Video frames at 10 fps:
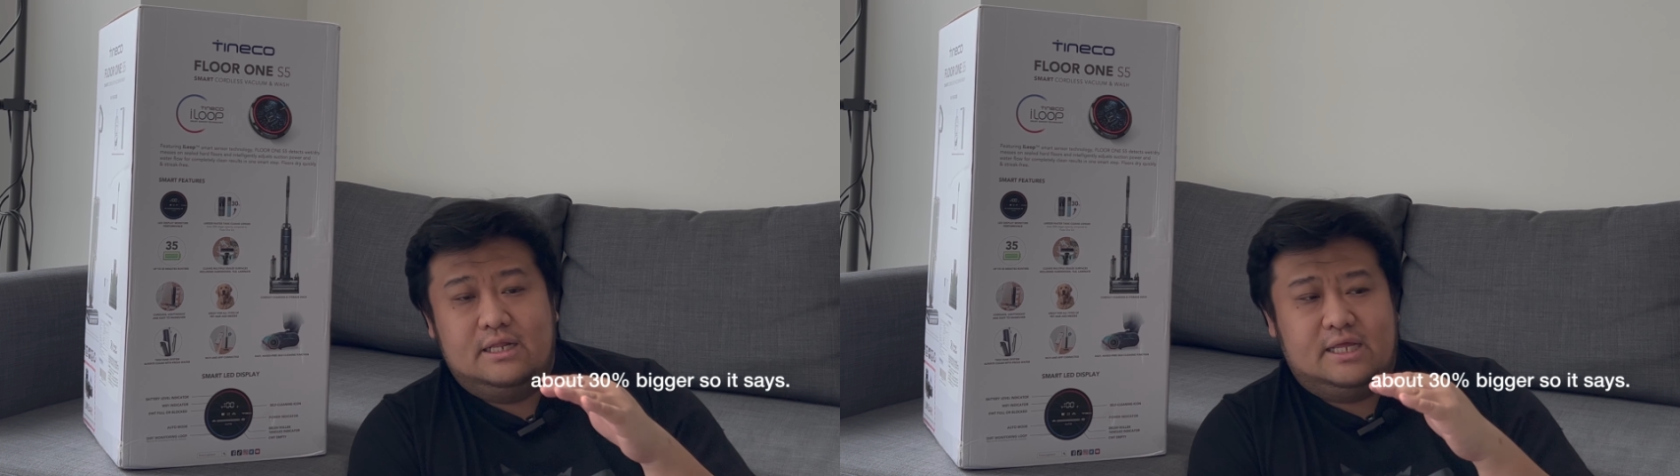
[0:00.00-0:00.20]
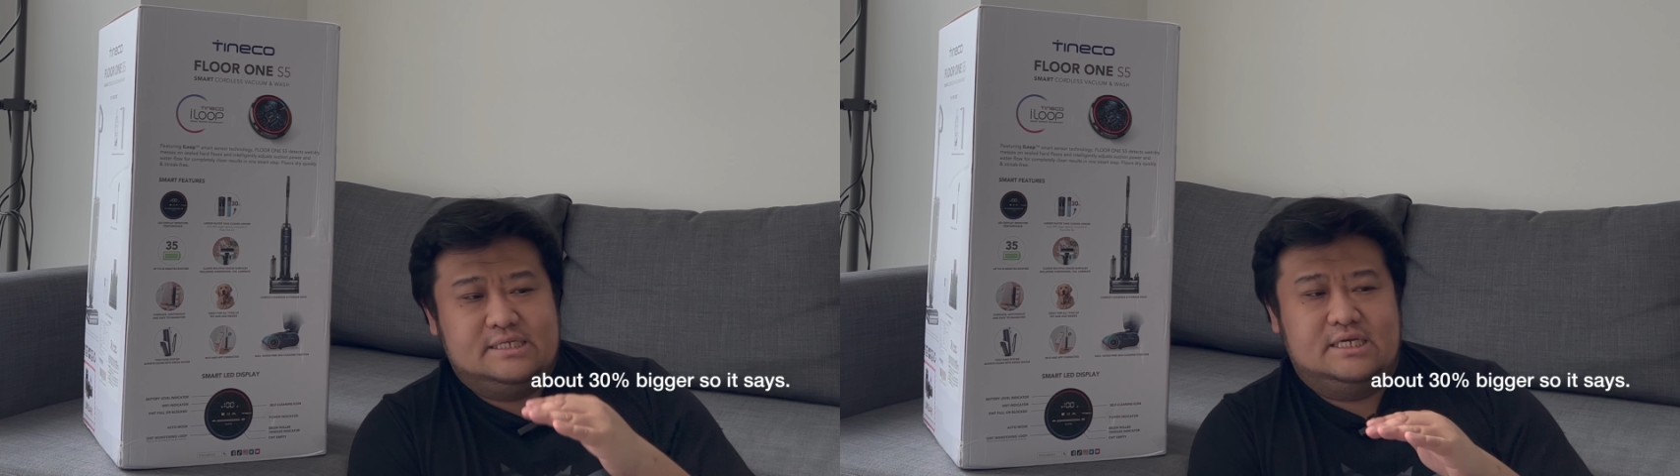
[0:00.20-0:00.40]

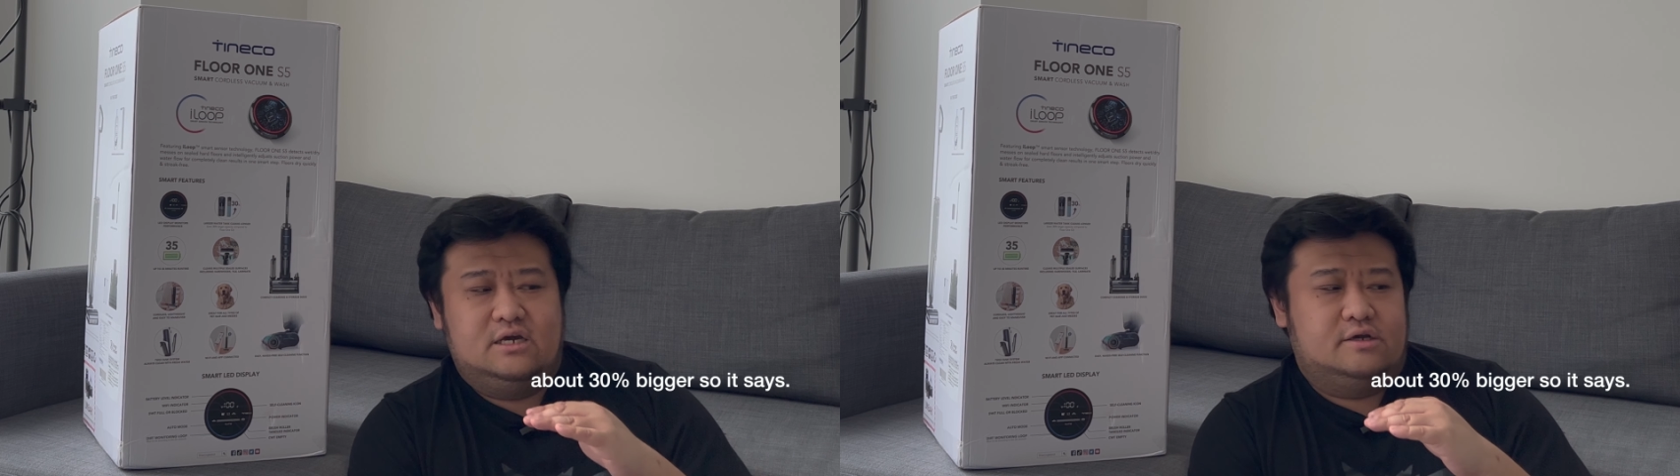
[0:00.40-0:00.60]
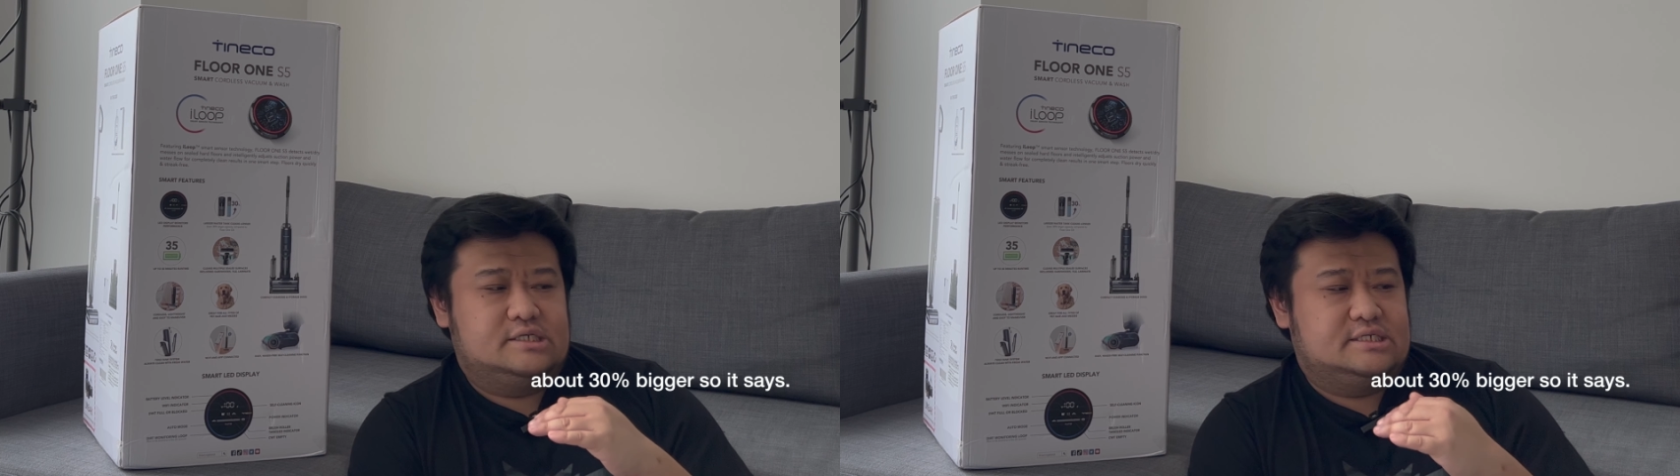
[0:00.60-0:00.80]
let's say
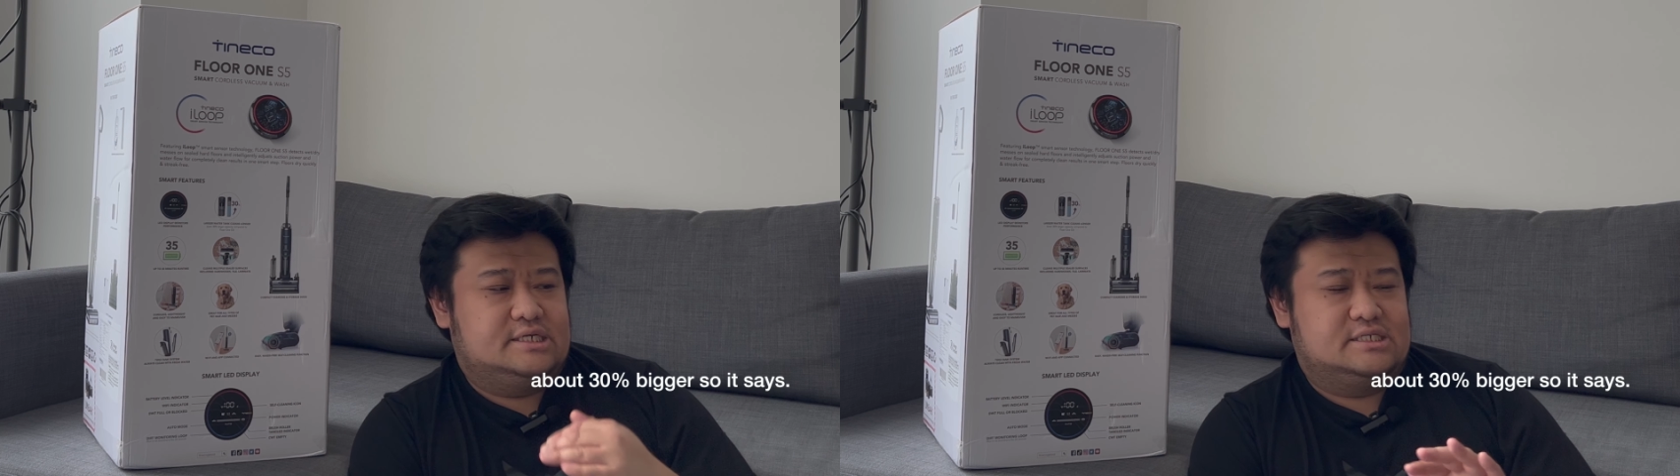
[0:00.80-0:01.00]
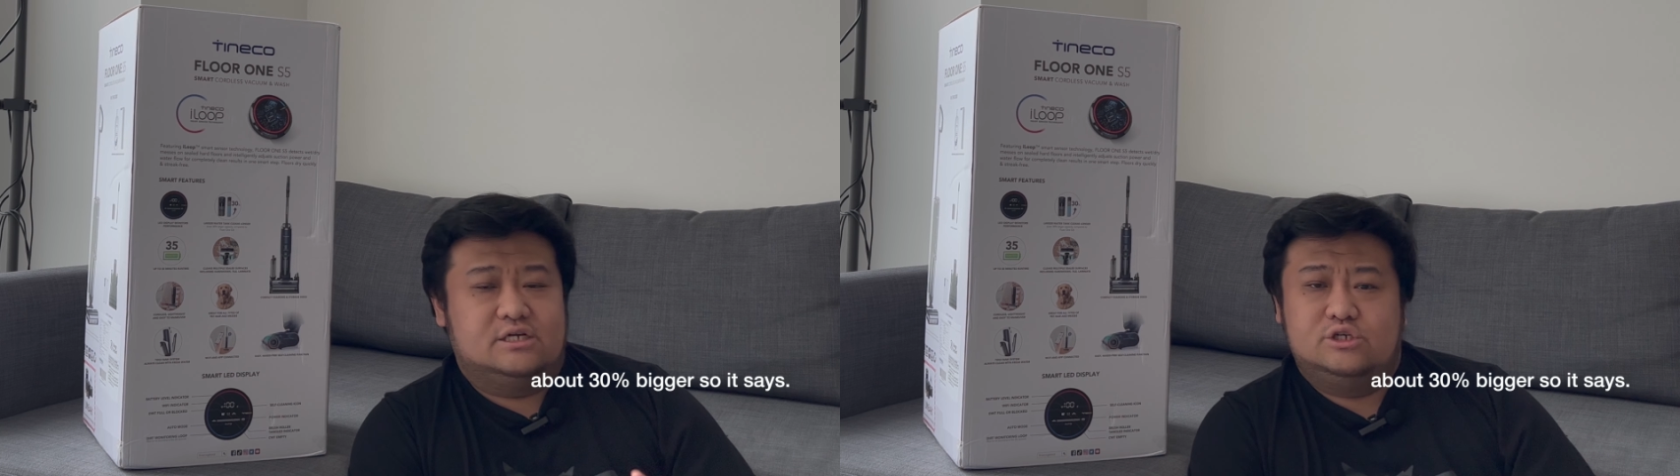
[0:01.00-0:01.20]
a
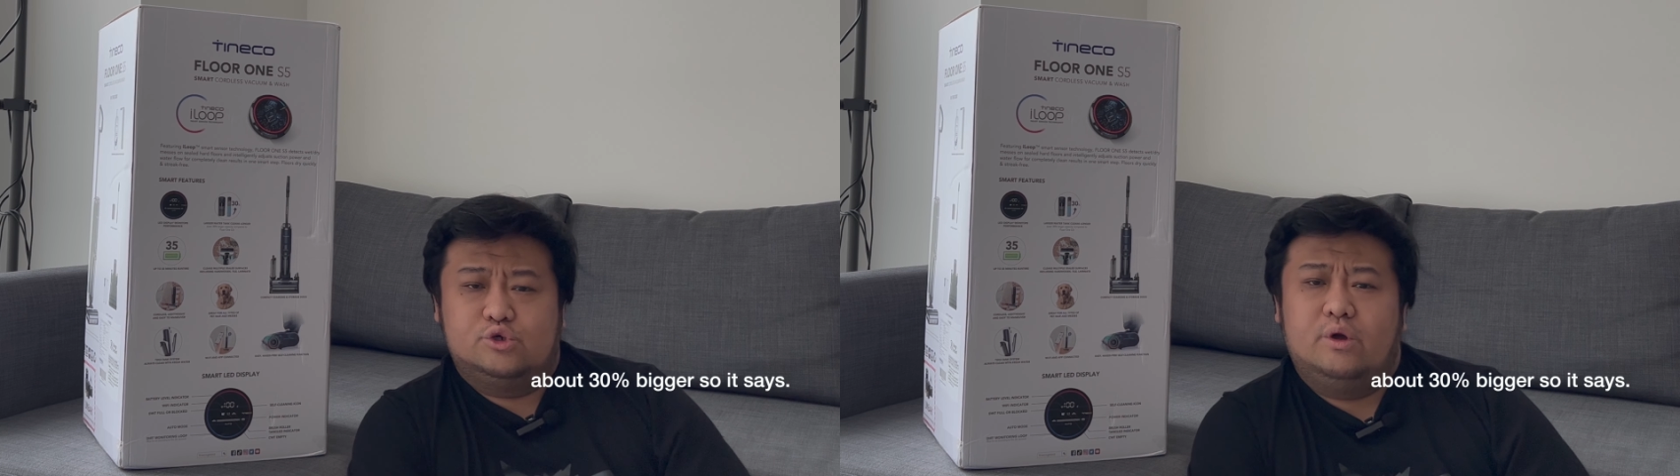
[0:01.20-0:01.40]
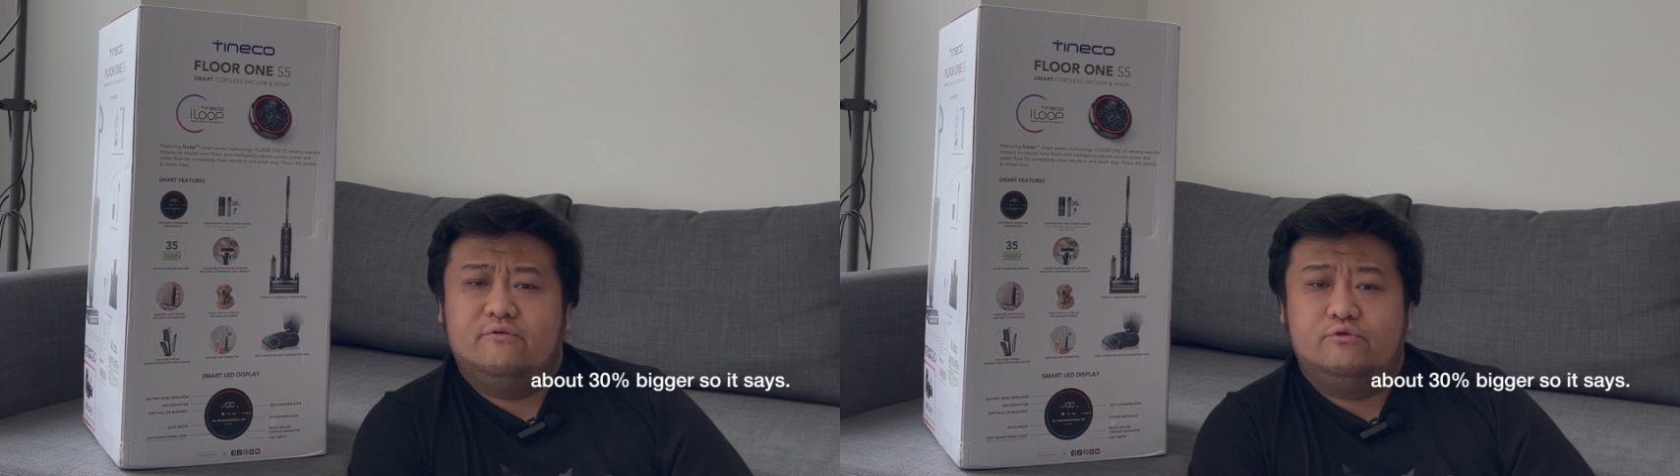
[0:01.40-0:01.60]
600
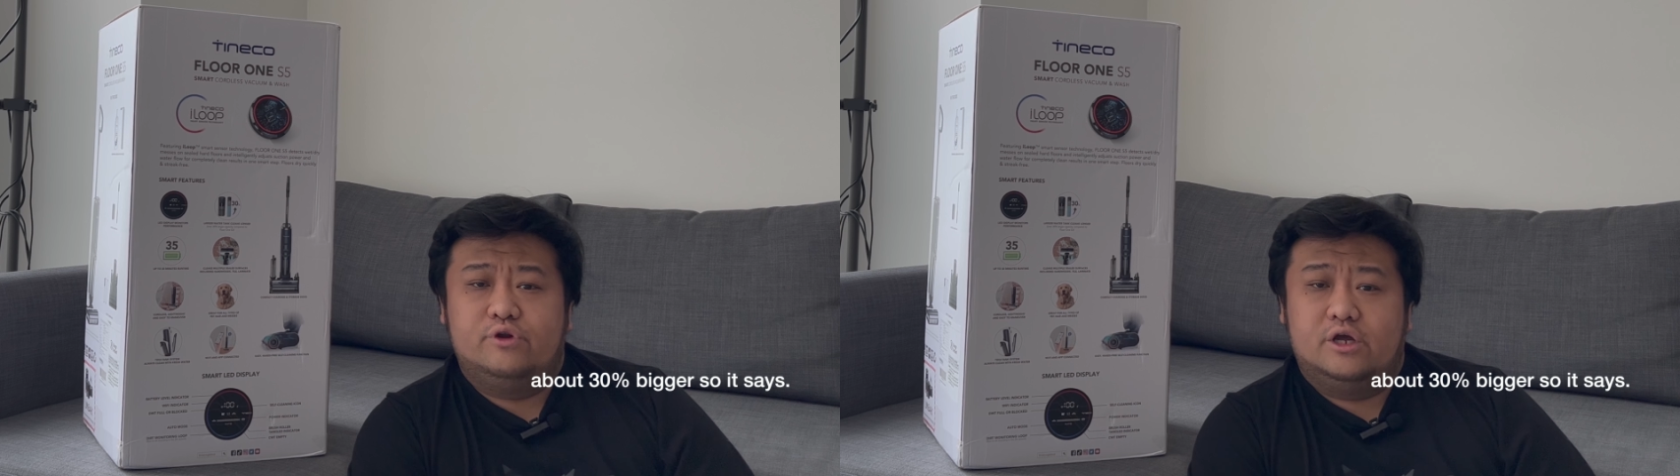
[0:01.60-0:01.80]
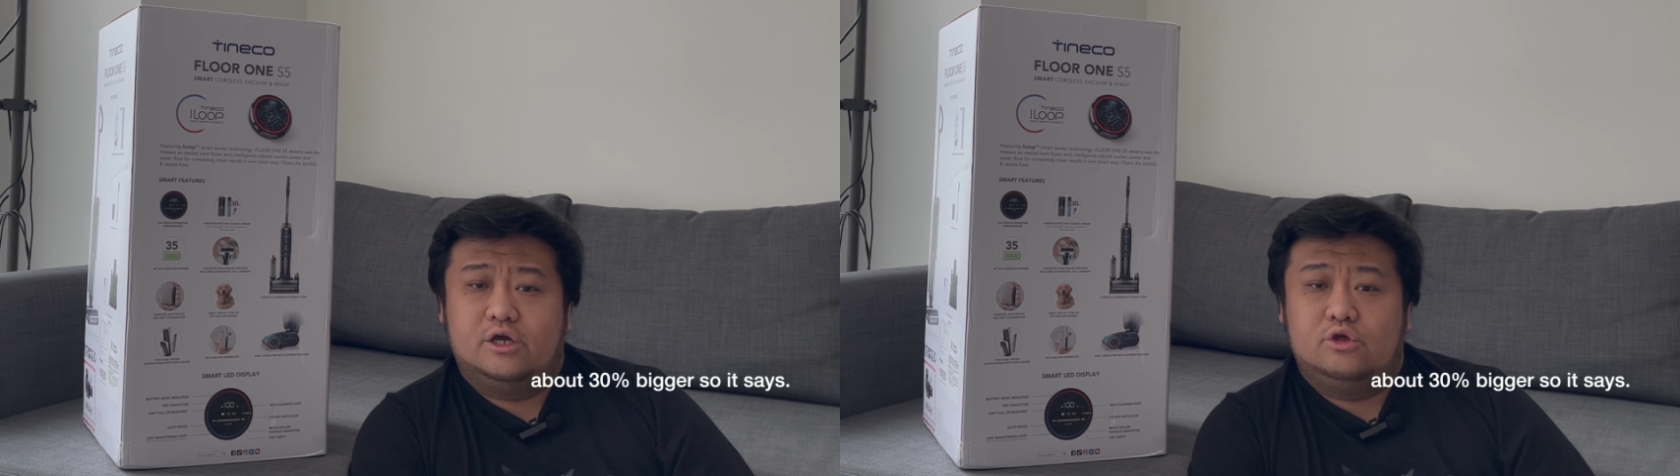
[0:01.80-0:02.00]
square foot
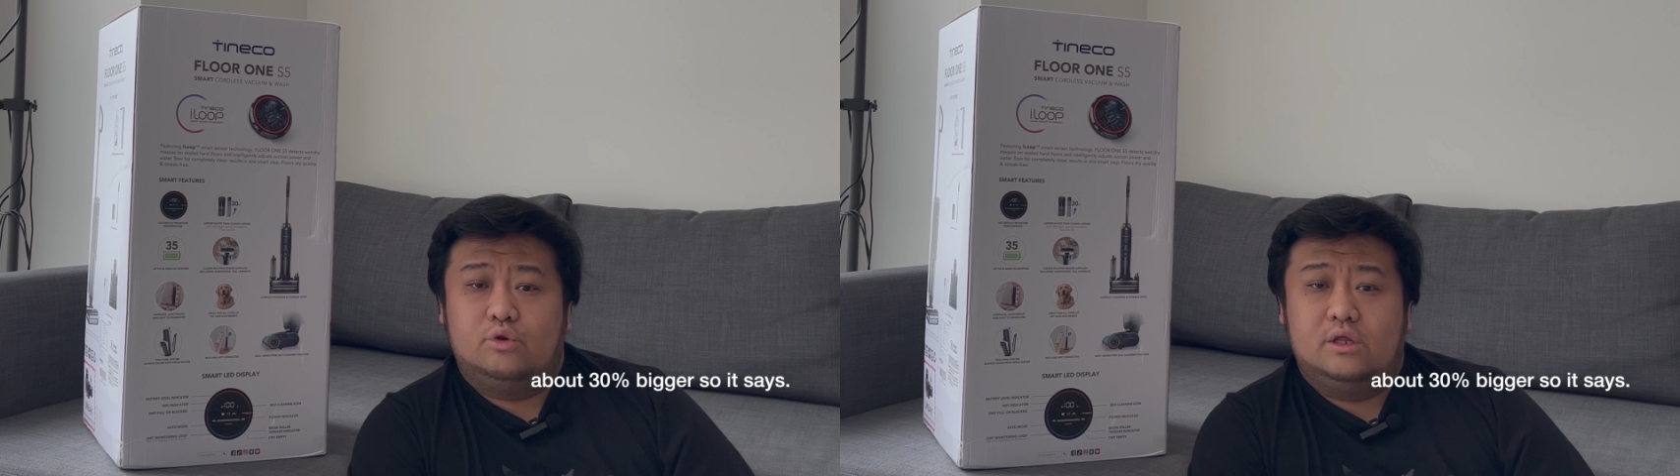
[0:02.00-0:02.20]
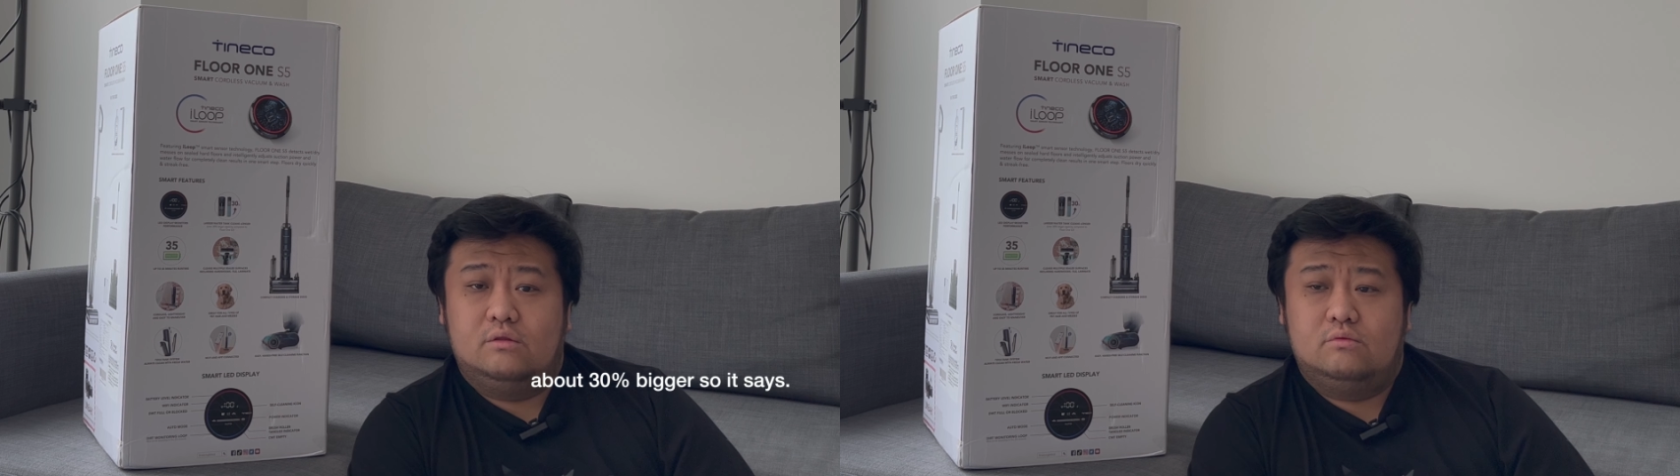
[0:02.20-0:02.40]

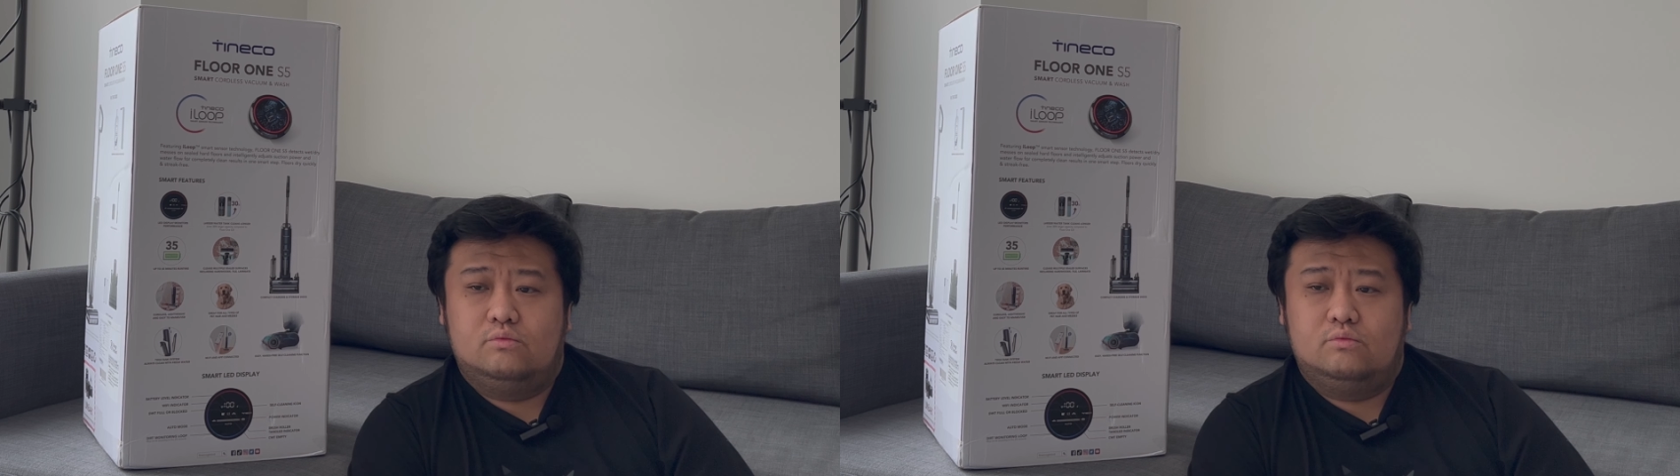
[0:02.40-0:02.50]
unit,